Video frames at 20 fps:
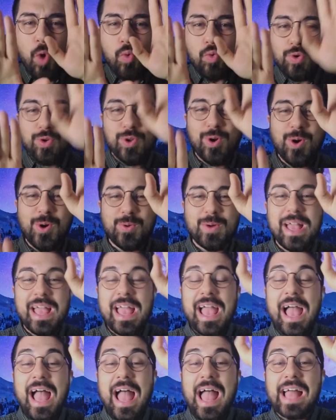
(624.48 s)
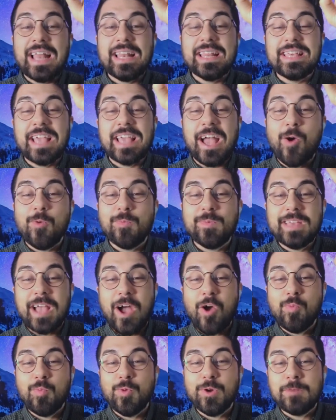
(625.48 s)
No. Al-yawm
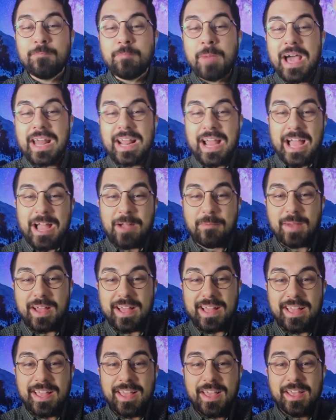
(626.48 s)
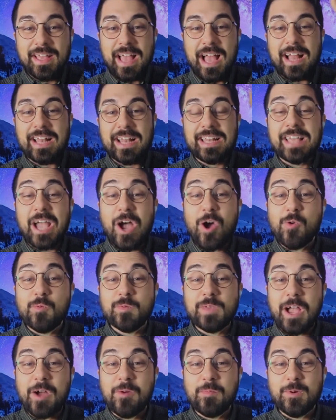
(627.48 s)
yawmul marhamah. Al-yawm
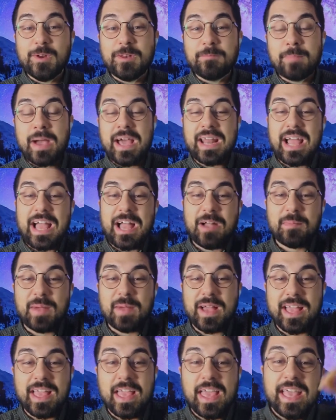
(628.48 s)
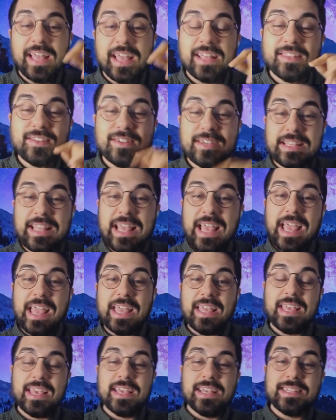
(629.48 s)
yawmul marhamah. Today
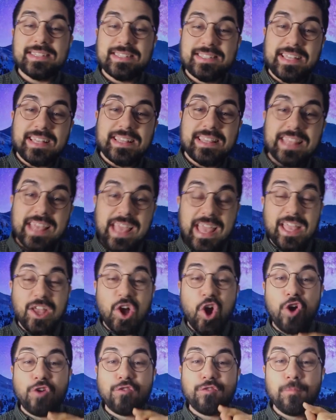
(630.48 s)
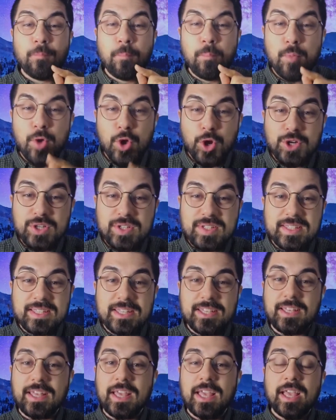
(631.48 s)
is the day of
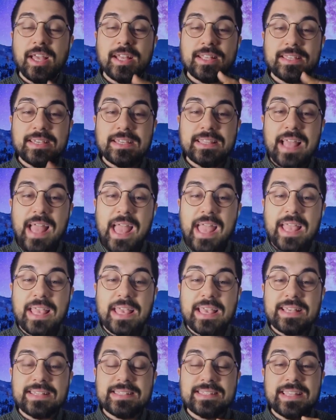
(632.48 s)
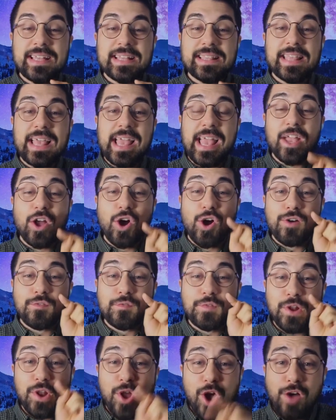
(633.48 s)
mercy. Today is the day of
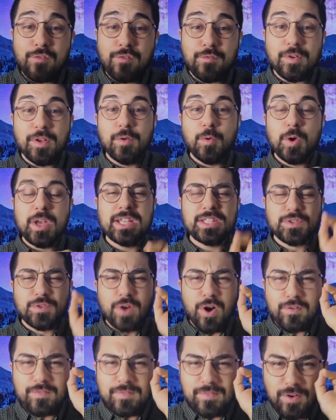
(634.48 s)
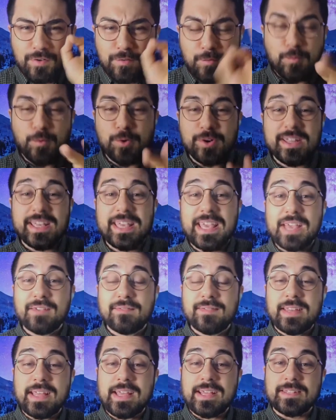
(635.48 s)
love. It's of the
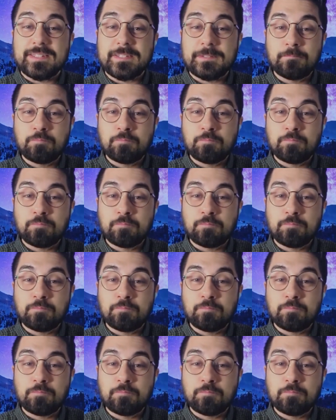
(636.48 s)
forgiveness.